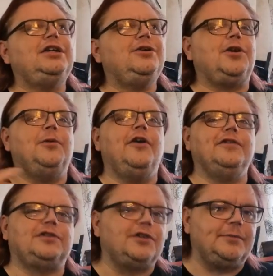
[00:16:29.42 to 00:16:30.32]
come
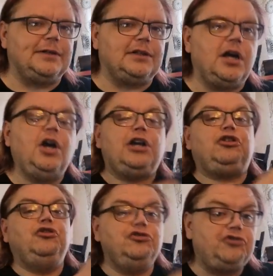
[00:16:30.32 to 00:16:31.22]
over to them and go,
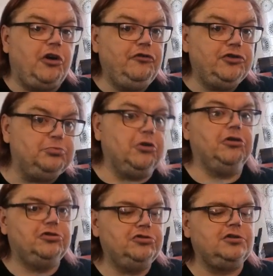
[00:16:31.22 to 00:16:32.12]
can you sign this,
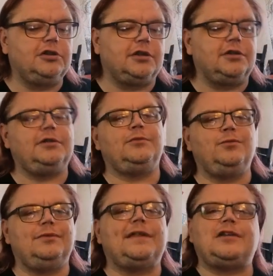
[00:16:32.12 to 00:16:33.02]
please?
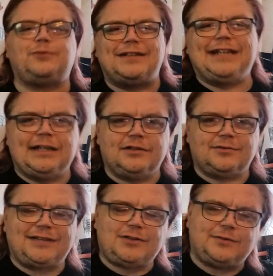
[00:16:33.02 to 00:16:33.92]
That's what
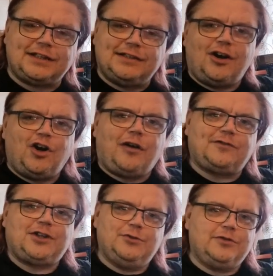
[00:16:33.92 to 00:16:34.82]
the
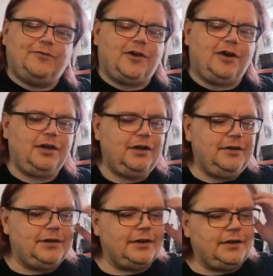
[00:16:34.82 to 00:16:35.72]
autograph queues are for.
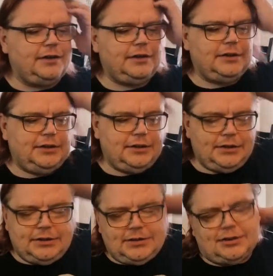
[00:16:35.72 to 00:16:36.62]

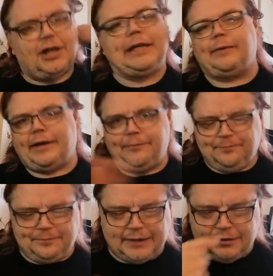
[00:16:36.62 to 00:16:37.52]
So anyway,
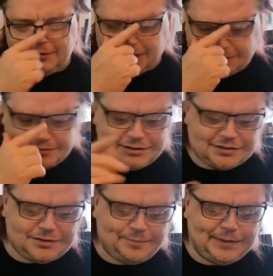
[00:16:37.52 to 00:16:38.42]
that's
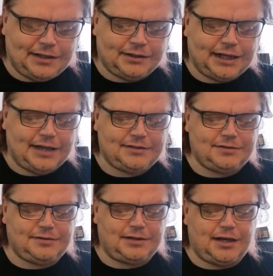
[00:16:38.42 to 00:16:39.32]
the bit on the
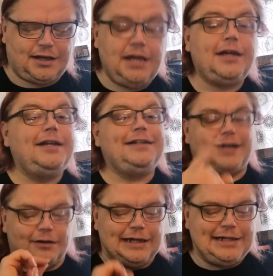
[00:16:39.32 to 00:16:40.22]
guests.
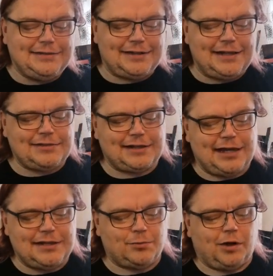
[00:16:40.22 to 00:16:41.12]
Now here's
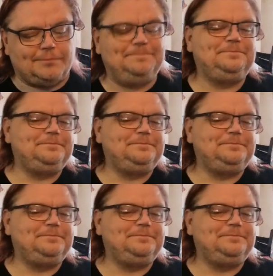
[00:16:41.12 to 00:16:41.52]
one.